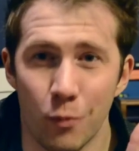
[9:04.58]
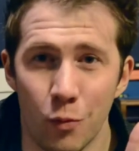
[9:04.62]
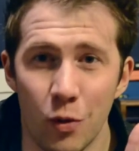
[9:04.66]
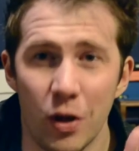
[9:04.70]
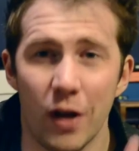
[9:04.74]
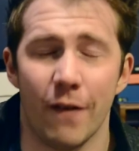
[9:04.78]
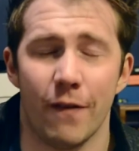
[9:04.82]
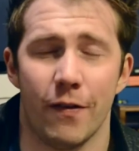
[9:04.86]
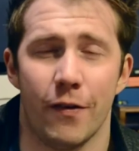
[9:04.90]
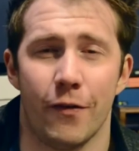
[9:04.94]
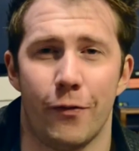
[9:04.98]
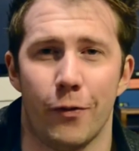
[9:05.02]

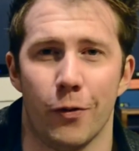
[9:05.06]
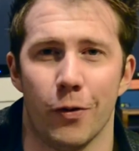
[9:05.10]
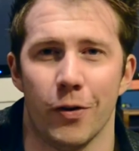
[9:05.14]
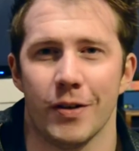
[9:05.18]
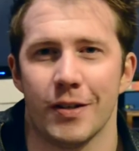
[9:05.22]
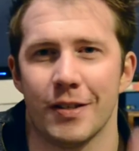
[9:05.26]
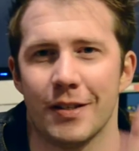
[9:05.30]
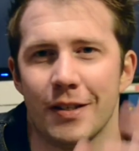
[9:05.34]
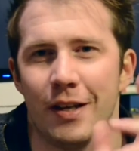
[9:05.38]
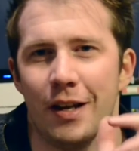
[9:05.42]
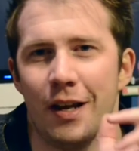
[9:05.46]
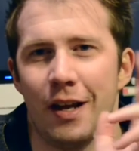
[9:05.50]
Will of the
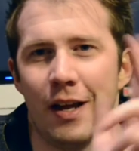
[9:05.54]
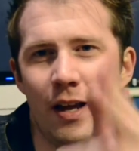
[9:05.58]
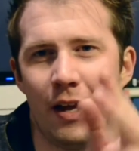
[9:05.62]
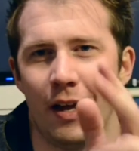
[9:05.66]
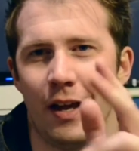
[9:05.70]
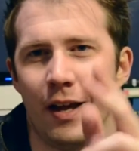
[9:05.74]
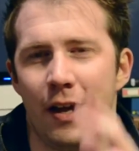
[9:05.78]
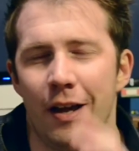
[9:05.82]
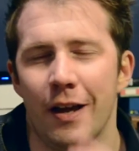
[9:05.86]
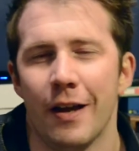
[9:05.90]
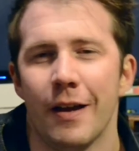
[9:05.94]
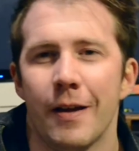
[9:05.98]
Force.
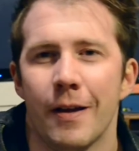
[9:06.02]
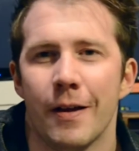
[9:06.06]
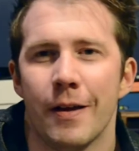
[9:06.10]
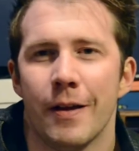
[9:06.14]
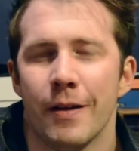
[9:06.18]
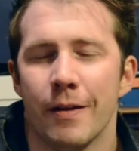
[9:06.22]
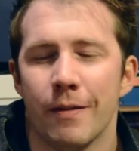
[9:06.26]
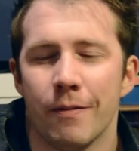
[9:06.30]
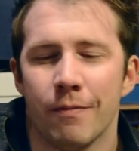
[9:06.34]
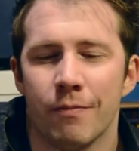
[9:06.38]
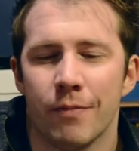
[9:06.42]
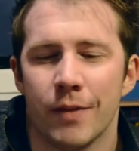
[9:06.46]

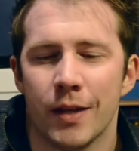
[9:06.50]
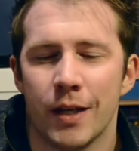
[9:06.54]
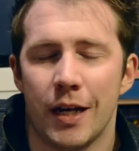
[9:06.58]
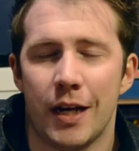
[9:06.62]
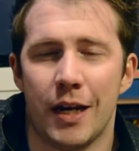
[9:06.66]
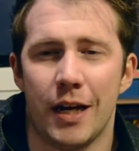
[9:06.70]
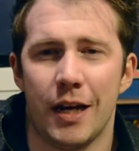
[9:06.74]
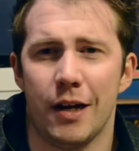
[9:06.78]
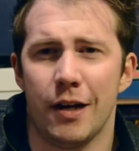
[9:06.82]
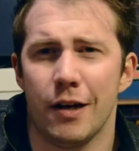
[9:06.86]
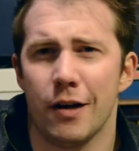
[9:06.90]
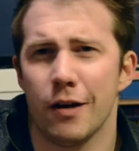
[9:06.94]

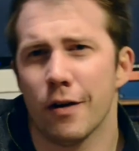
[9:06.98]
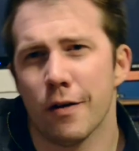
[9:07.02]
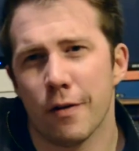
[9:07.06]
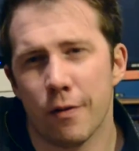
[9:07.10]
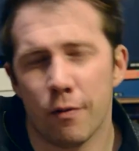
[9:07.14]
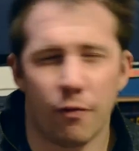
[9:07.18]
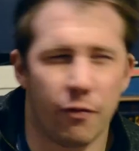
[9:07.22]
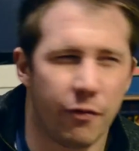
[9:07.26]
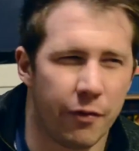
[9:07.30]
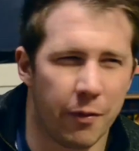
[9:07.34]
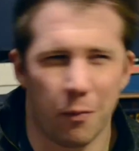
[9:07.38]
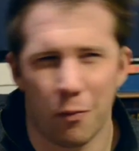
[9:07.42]

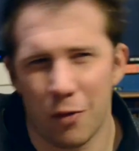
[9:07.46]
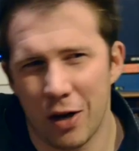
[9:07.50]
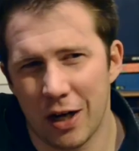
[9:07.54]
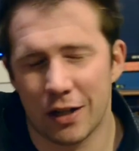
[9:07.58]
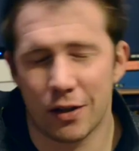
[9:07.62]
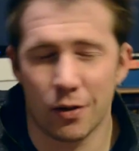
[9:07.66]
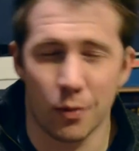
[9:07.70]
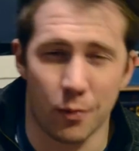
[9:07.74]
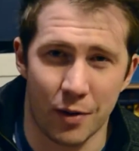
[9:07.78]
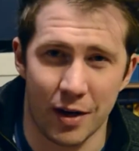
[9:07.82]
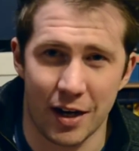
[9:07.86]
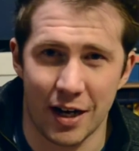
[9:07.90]
Here, from week
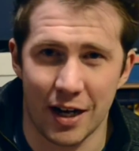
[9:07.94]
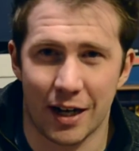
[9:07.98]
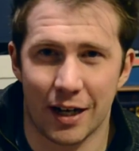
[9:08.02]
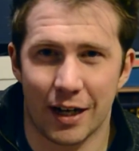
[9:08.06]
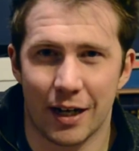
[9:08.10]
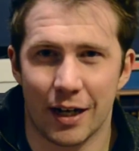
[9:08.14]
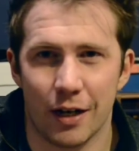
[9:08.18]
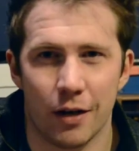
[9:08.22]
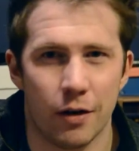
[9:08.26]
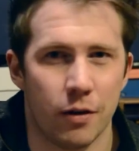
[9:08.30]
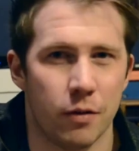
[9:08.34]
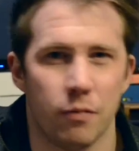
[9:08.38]
to week.
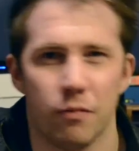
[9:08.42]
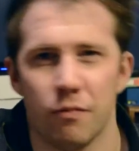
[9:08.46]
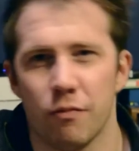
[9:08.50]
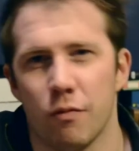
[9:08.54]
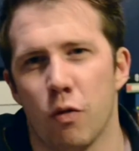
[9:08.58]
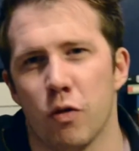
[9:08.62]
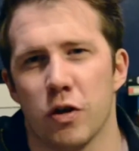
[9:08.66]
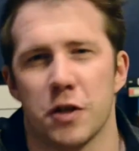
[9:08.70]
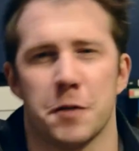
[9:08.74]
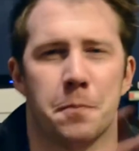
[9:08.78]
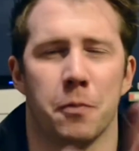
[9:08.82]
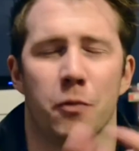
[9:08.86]

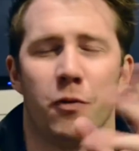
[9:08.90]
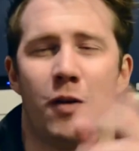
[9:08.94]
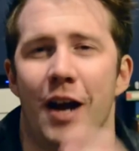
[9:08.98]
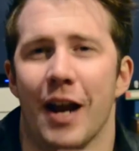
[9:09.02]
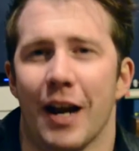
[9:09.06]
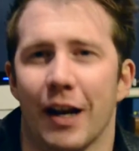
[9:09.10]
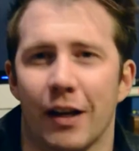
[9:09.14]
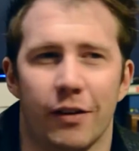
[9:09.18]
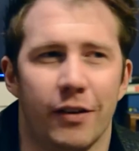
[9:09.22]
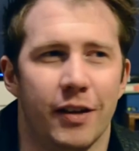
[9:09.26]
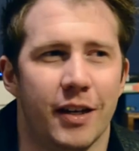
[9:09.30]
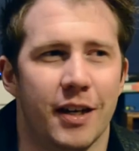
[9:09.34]
Or
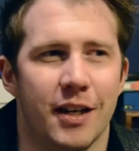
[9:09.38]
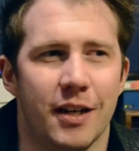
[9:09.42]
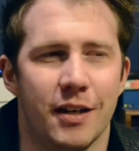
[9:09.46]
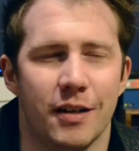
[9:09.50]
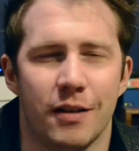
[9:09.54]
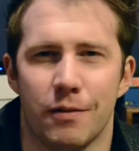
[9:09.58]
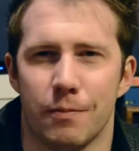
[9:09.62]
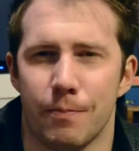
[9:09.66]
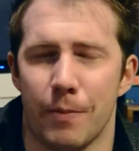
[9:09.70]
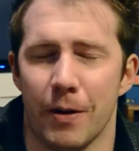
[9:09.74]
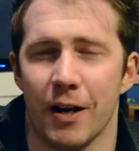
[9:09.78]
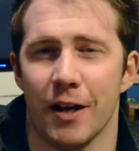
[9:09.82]
sporadically,
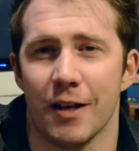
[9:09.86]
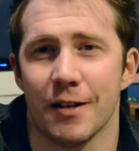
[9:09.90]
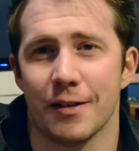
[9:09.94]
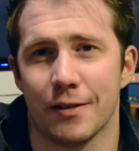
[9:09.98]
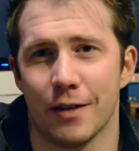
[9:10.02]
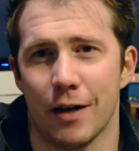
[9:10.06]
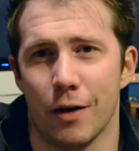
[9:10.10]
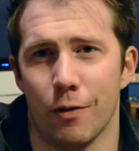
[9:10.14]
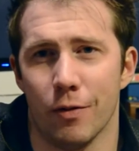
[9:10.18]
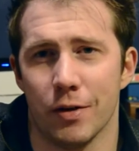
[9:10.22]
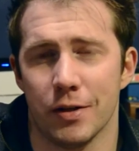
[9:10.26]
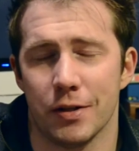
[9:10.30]
depending on
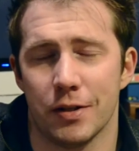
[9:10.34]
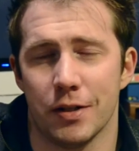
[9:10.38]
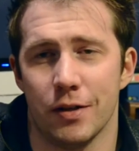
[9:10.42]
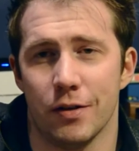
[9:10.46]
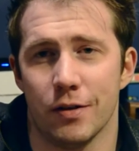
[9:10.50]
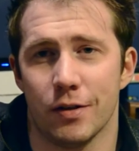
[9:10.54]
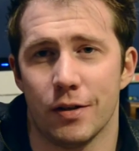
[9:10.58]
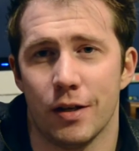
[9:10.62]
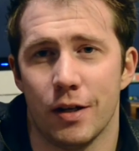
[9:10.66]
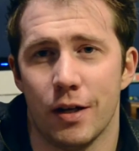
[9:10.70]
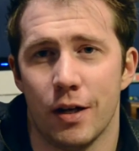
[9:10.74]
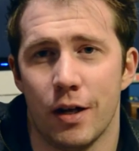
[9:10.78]
Star Wars
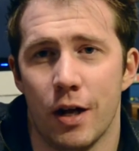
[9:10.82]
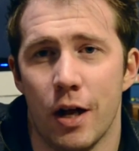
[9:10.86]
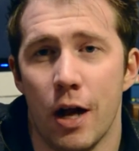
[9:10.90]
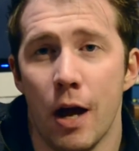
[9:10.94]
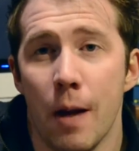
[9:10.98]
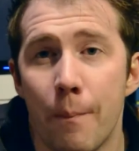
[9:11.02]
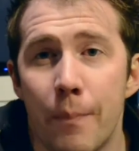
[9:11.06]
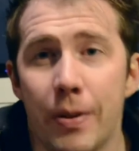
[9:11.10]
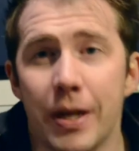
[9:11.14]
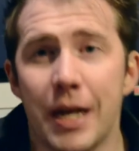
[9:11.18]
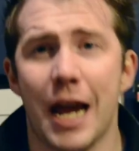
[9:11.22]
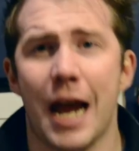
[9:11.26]
news.
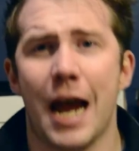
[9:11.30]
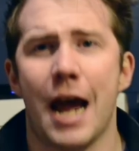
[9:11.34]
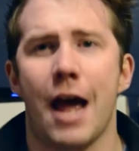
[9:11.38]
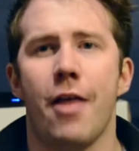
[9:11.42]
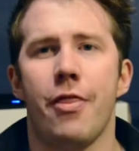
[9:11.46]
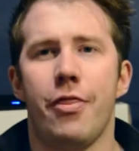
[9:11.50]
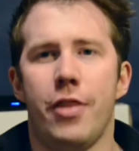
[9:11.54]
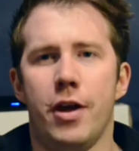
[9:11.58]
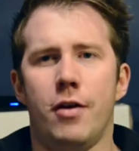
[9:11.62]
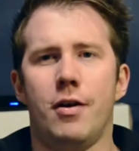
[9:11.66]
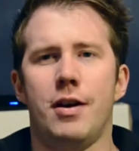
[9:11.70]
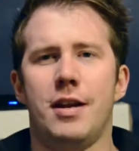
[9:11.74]
But
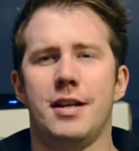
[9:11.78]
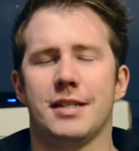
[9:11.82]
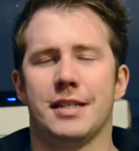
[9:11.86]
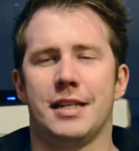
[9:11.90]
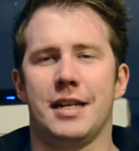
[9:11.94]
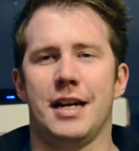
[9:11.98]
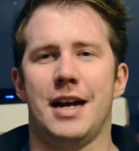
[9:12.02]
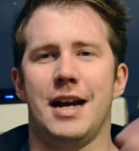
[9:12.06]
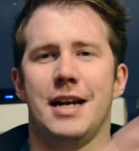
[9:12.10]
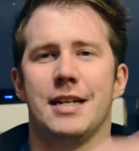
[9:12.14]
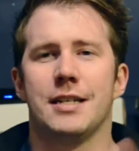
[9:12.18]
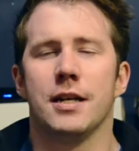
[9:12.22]
yeah, there it is,
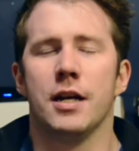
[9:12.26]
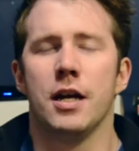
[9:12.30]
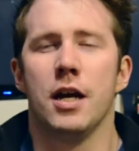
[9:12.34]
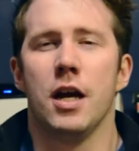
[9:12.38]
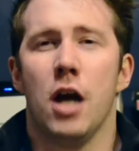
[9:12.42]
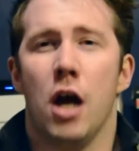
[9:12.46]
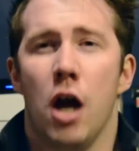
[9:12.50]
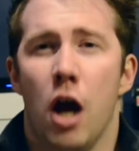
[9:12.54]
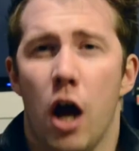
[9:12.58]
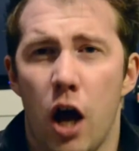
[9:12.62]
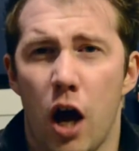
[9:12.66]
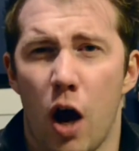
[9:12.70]
guys.
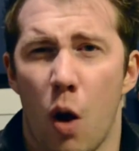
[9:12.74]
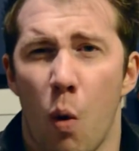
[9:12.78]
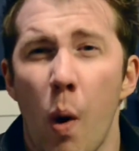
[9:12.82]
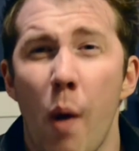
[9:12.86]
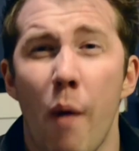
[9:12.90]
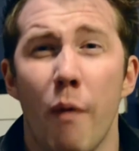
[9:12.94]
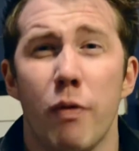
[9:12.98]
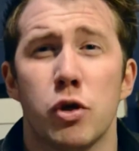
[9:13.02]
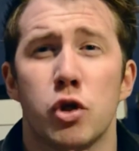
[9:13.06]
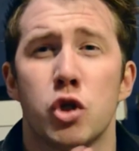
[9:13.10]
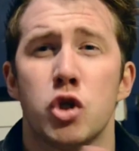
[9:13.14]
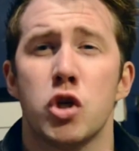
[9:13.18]
What
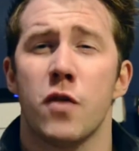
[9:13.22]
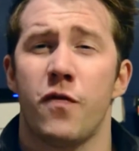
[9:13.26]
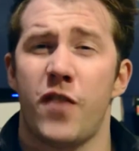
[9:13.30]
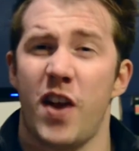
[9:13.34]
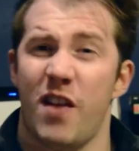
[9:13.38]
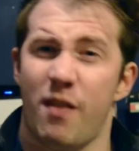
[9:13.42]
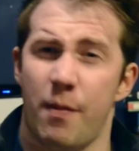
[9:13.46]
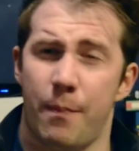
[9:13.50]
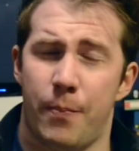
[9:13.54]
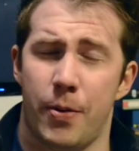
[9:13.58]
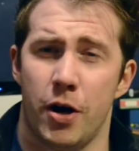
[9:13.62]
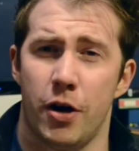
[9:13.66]
was your
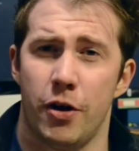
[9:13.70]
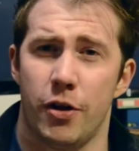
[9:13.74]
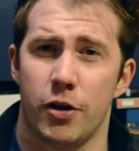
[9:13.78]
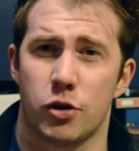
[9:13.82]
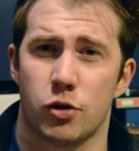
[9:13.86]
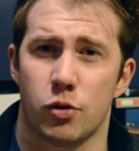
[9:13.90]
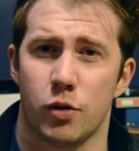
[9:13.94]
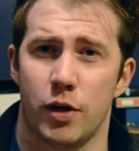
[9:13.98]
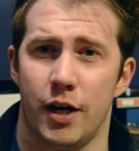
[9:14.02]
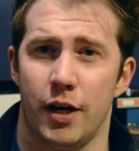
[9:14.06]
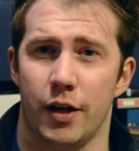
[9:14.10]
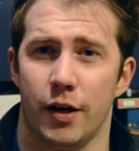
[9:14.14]
favorite part of the
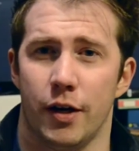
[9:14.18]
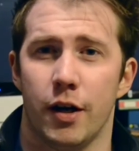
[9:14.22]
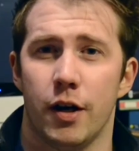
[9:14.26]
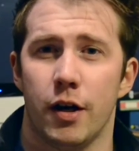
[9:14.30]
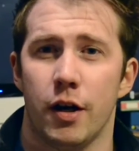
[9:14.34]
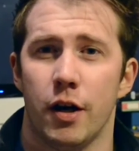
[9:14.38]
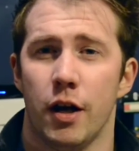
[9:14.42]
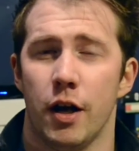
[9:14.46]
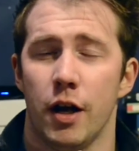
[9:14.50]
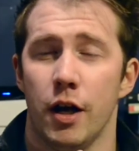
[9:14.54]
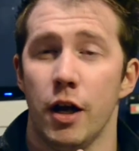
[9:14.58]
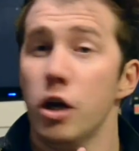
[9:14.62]
trailer?
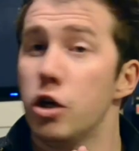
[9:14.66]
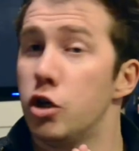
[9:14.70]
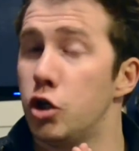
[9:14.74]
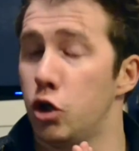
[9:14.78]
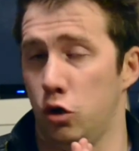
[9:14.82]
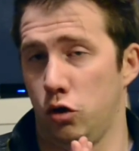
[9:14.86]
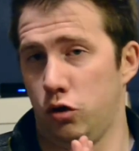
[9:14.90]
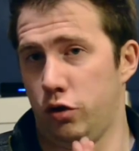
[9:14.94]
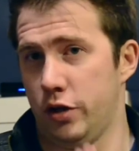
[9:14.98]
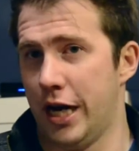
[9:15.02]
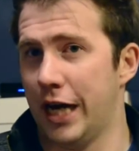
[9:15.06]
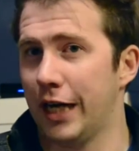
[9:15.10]
Do
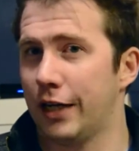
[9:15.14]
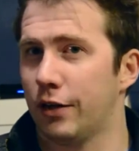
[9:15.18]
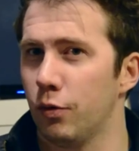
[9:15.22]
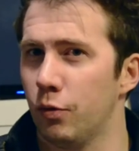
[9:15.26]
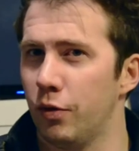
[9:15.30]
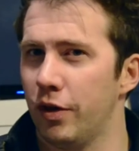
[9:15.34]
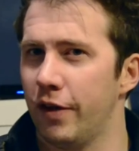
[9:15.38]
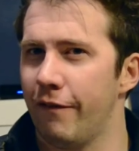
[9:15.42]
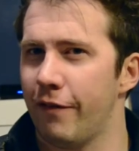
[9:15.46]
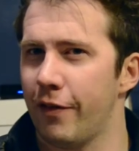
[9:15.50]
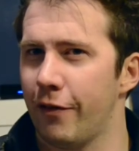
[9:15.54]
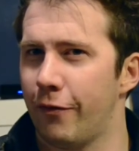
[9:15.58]
you like the
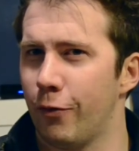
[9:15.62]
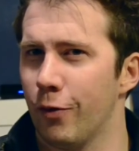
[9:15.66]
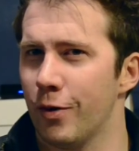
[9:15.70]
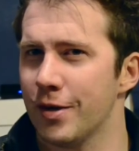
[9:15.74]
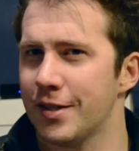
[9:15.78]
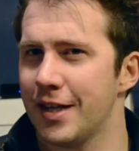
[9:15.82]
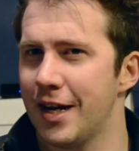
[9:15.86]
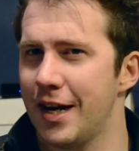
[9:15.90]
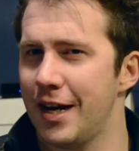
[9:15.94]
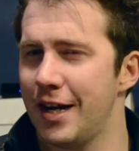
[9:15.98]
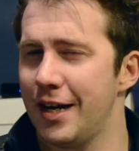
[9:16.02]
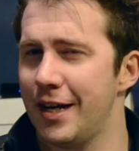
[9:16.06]
Will of the
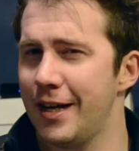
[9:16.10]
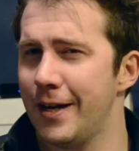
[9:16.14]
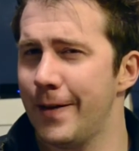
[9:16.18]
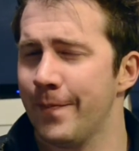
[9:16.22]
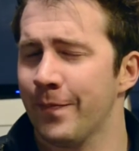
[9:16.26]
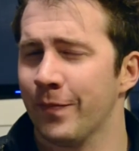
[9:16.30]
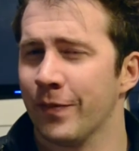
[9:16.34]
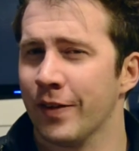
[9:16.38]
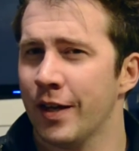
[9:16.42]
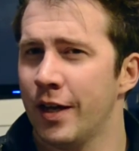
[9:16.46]
Force idea?